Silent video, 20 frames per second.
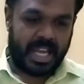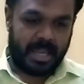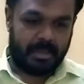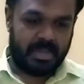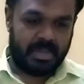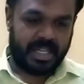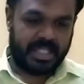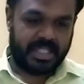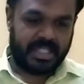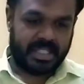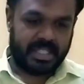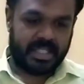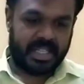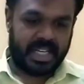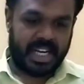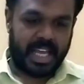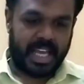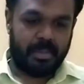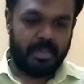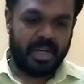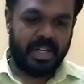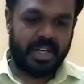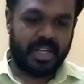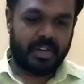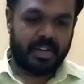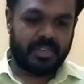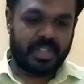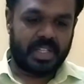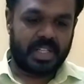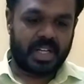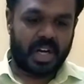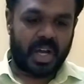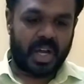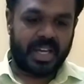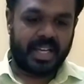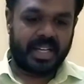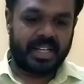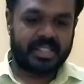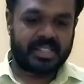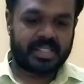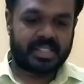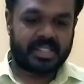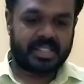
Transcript: liability of the drawer